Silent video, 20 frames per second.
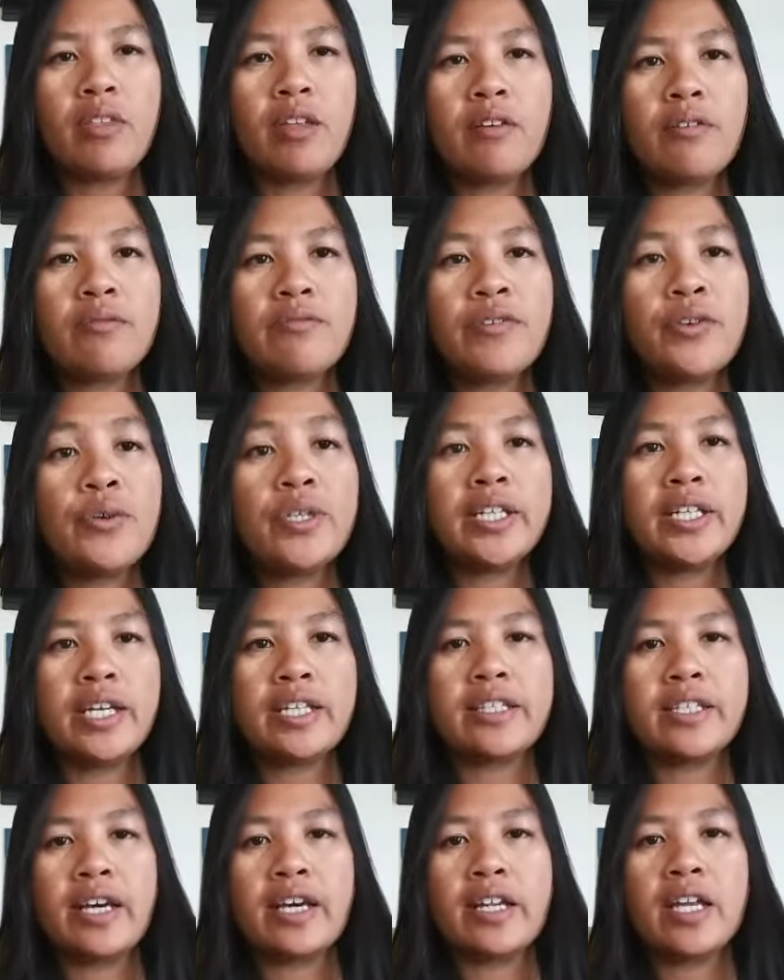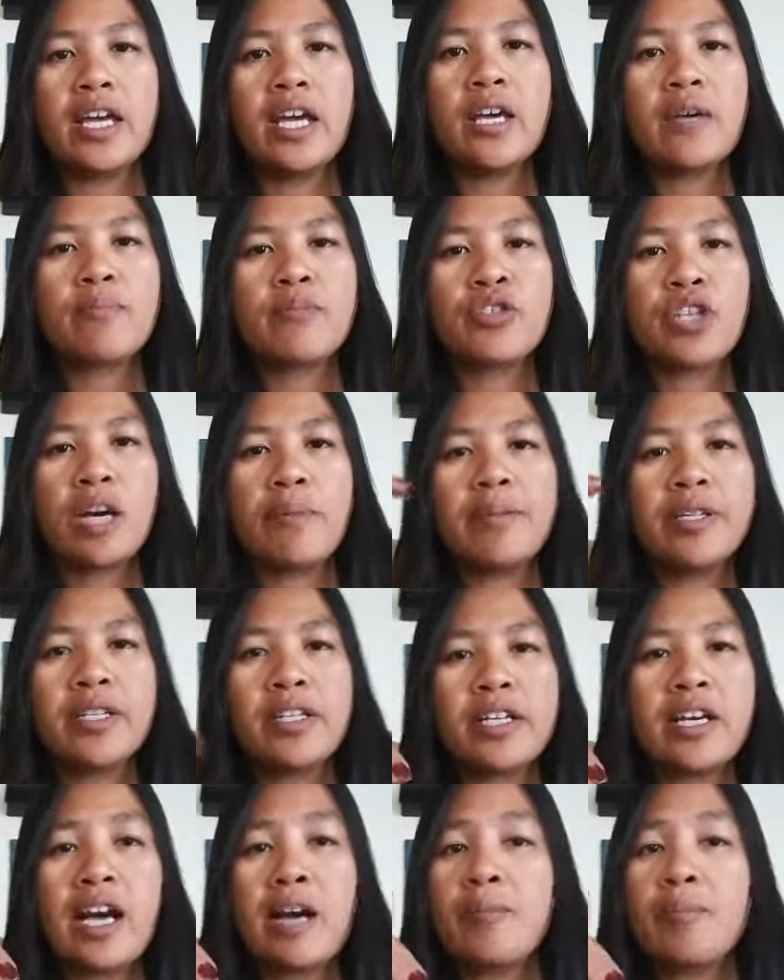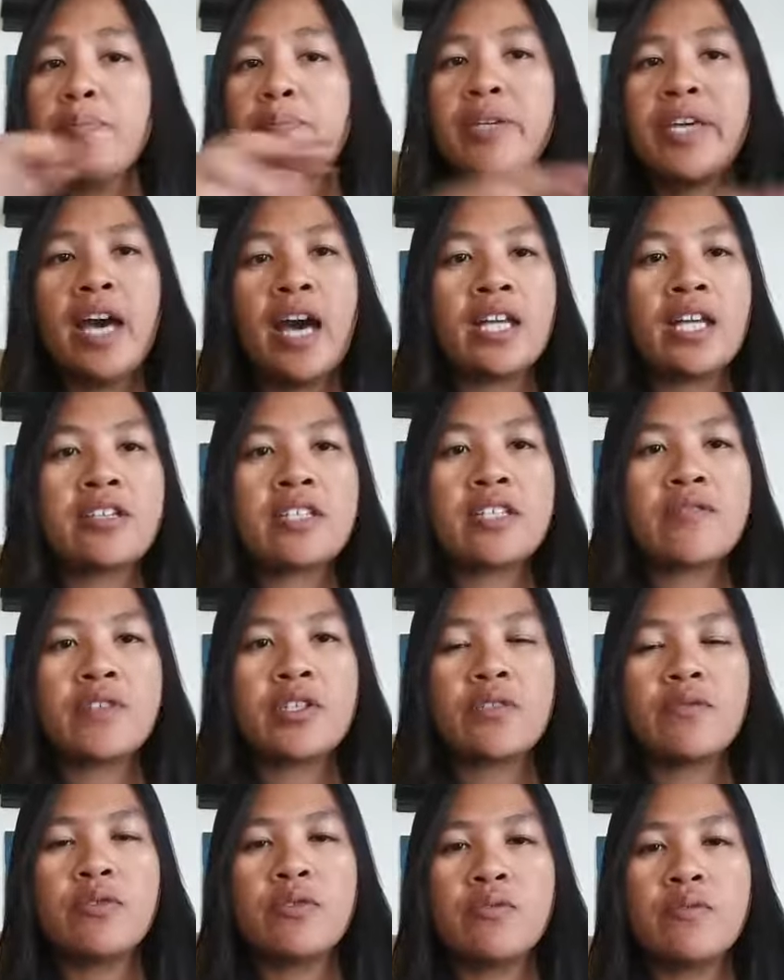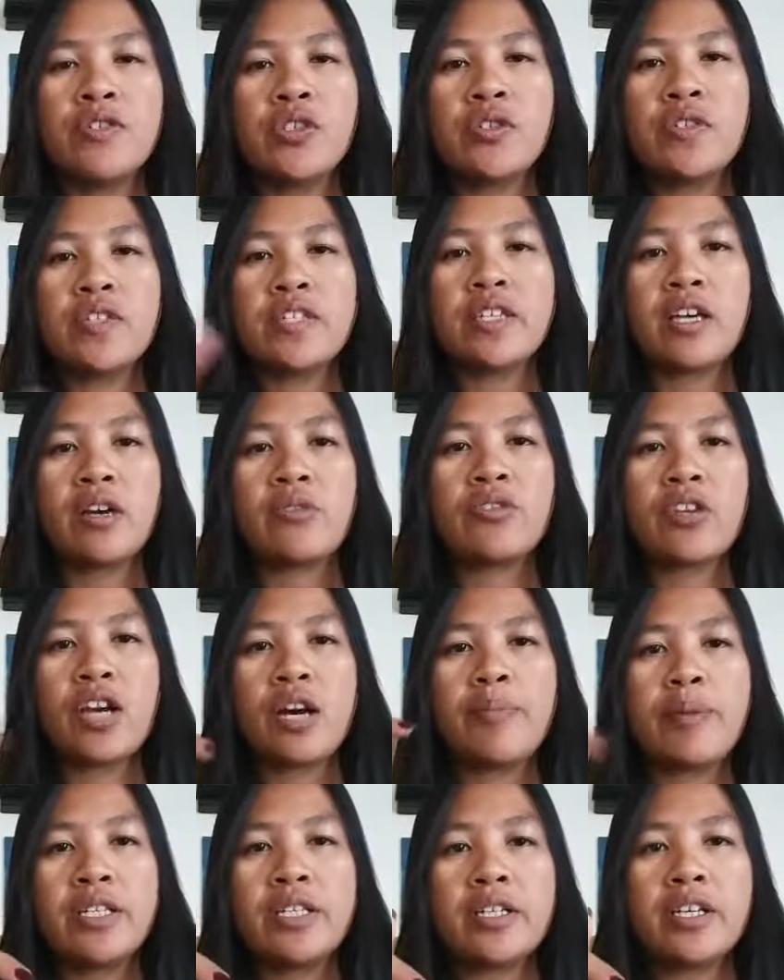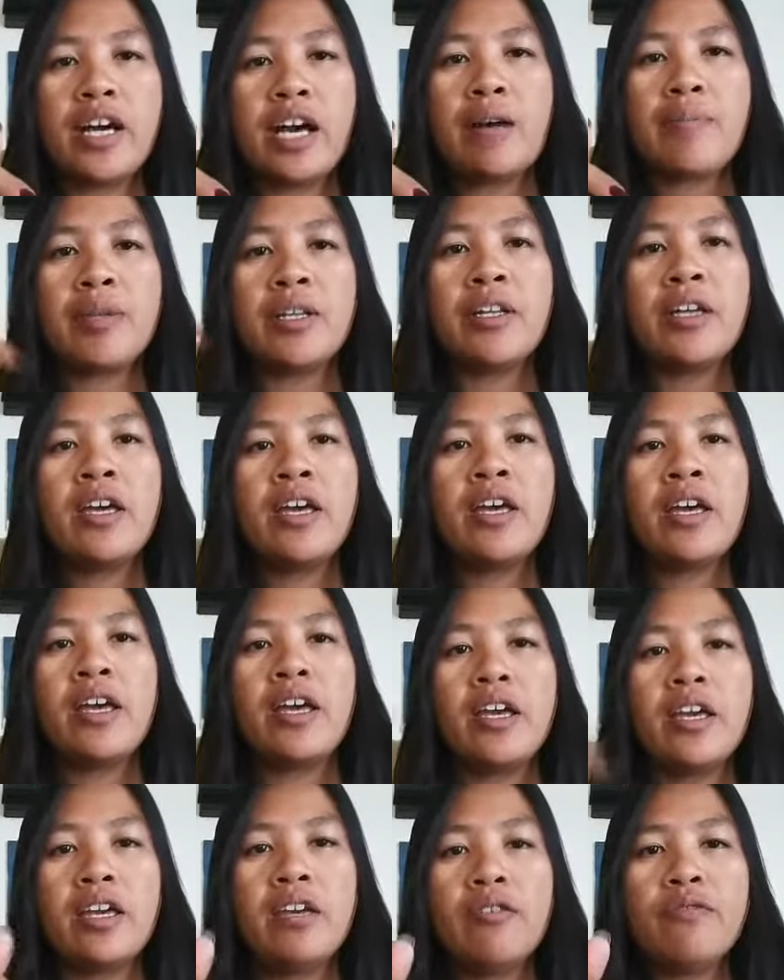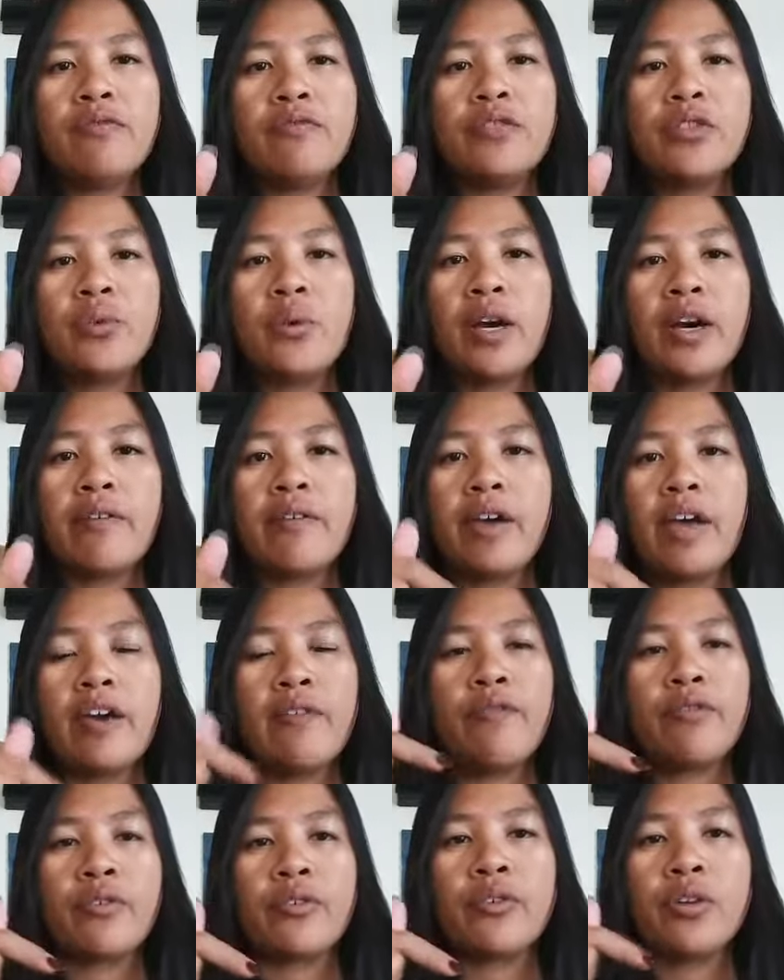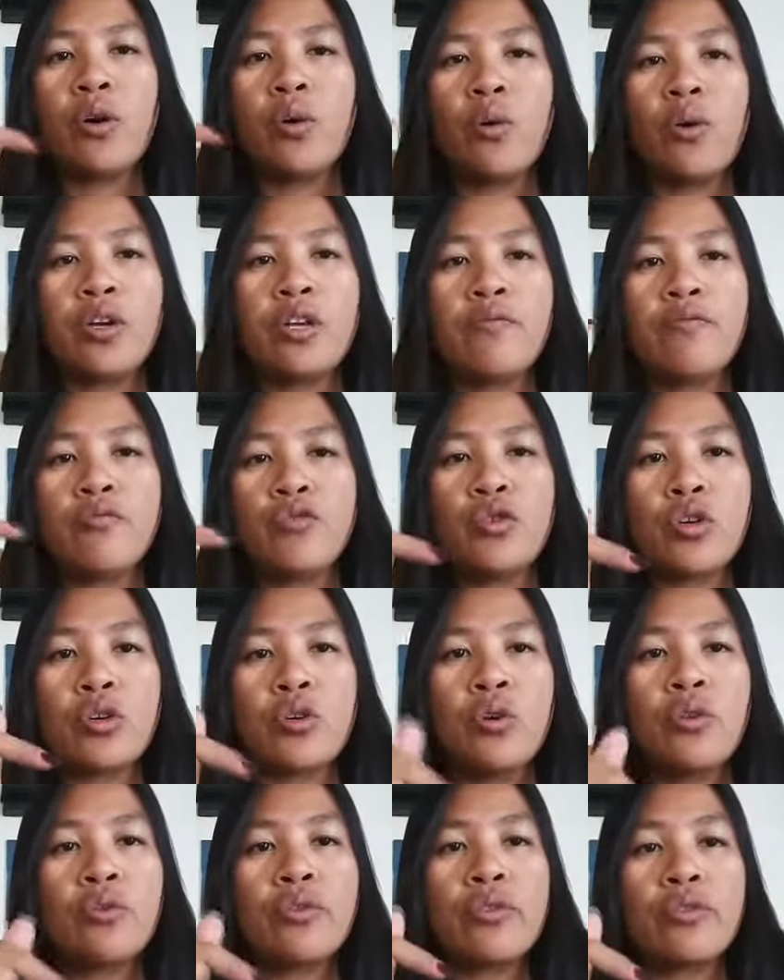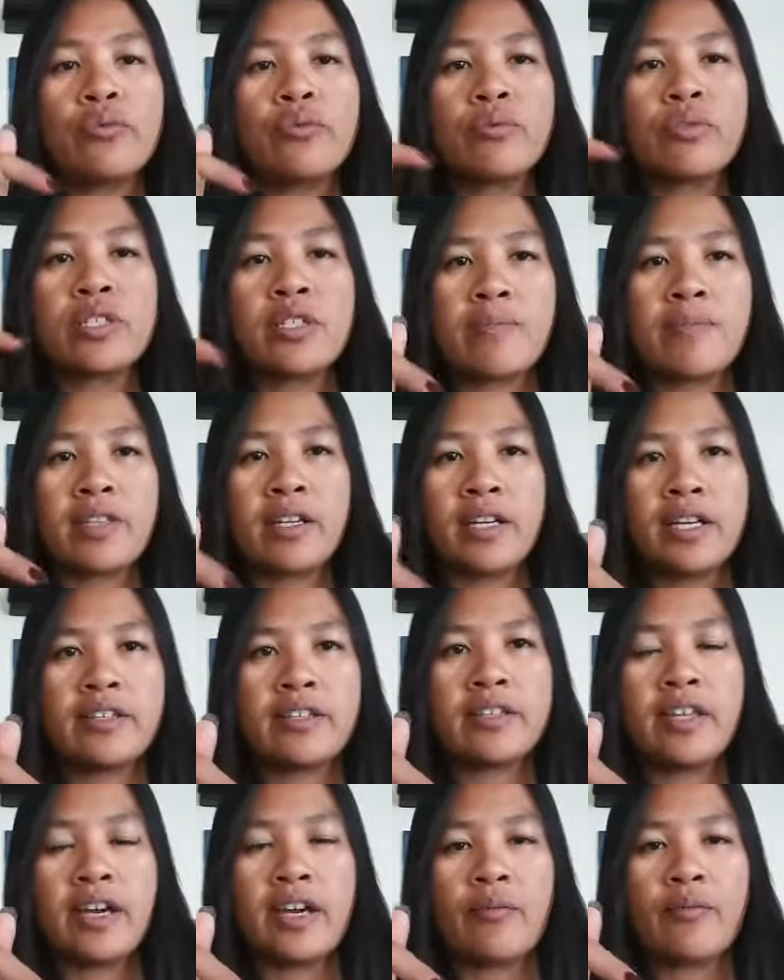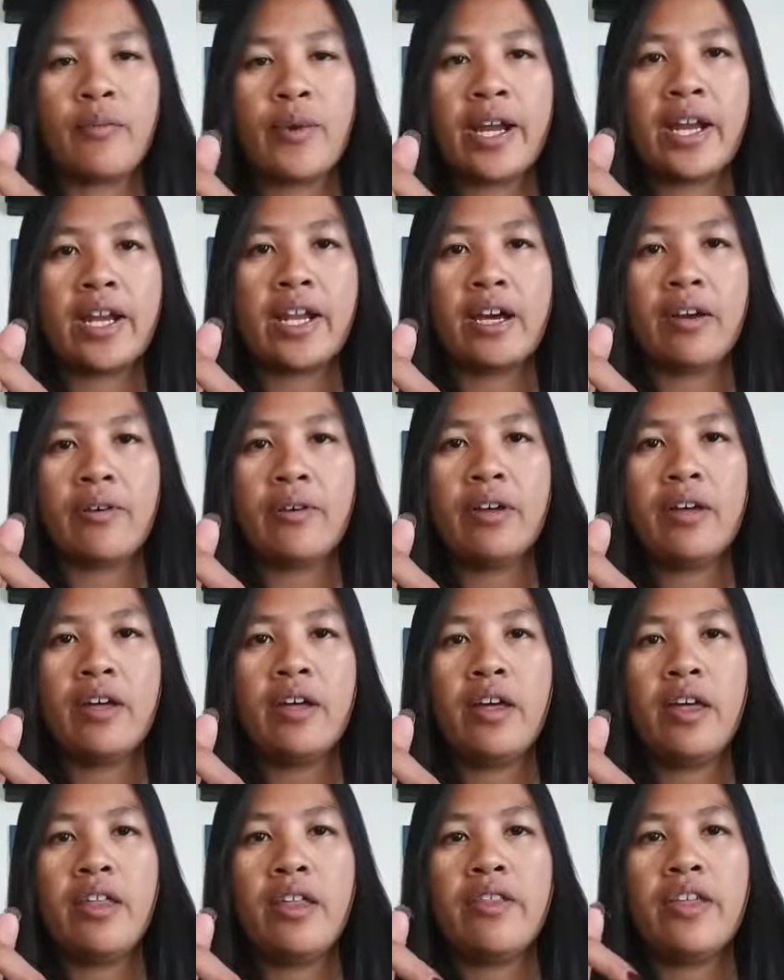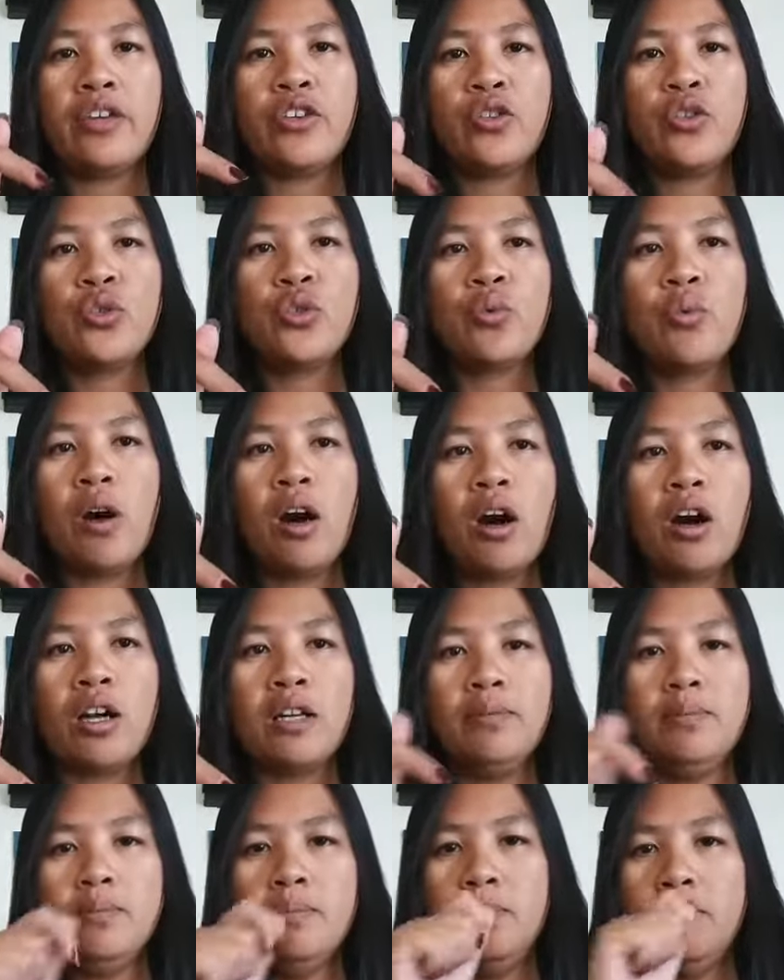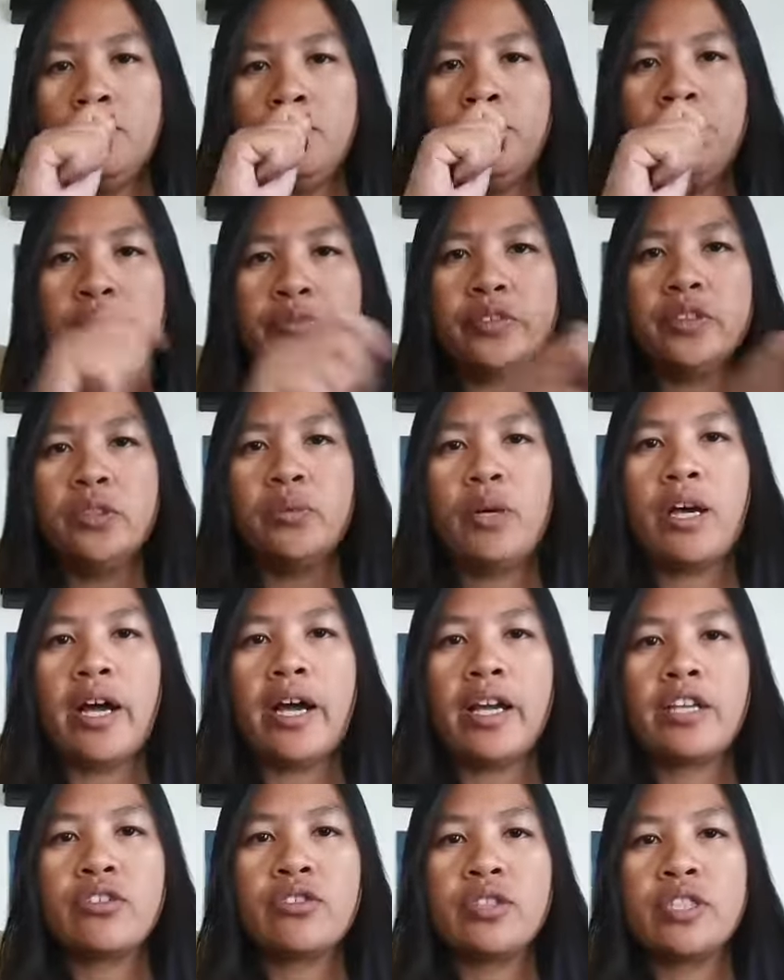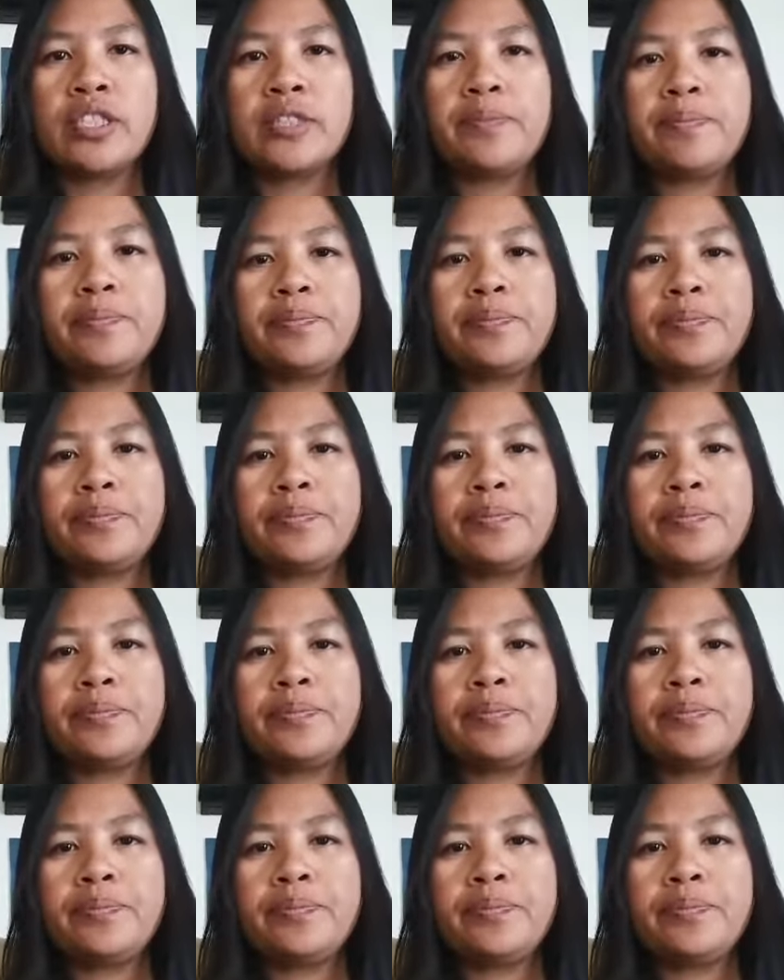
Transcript: feeling like that? Drop in a comment. Be honest with yourself. Drop in a comment if you have ever, or if you're going through something like that right now, that you are you are actually